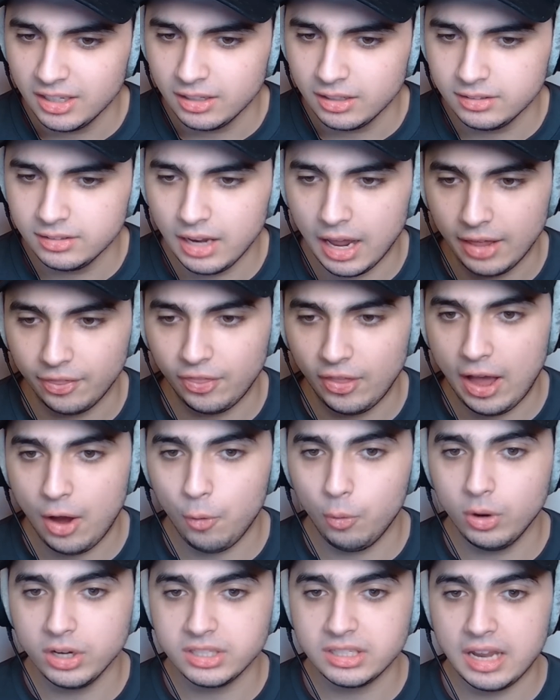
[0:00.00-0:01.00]
Nah, that
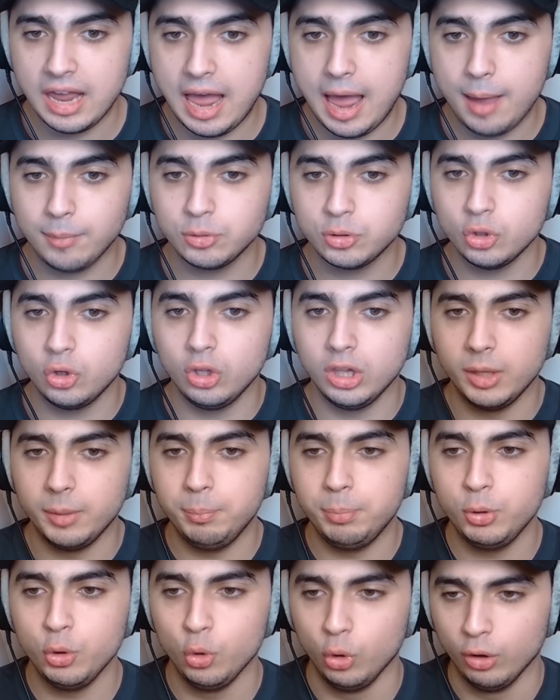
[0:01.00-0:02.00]
was absolutely
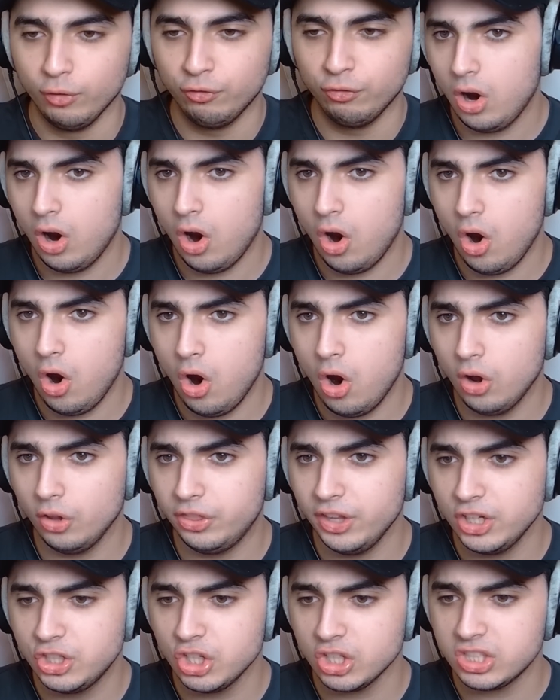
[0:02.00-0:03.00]
beautiful. Oh,
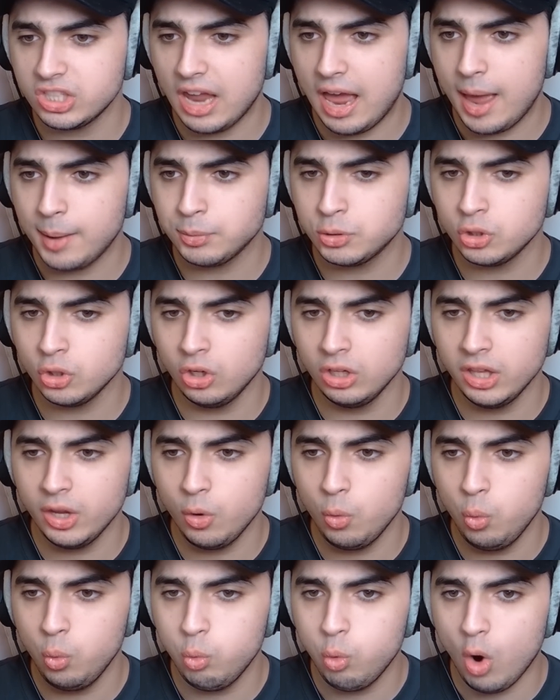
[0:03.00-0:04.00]
they just absolutely
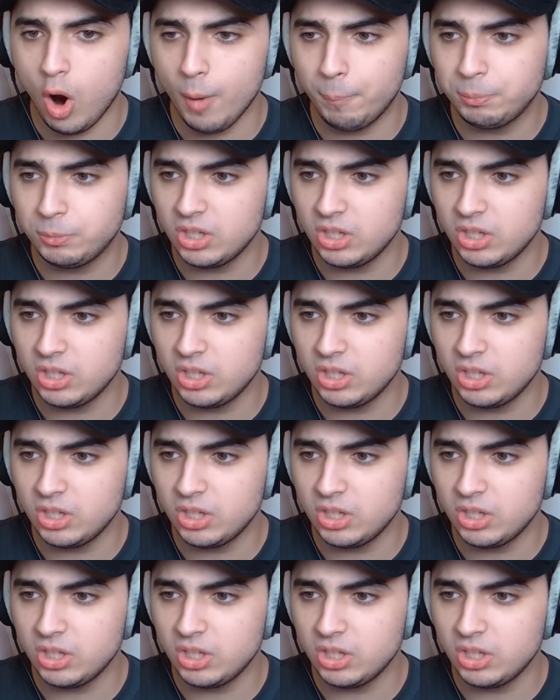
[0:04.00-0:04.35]
whooped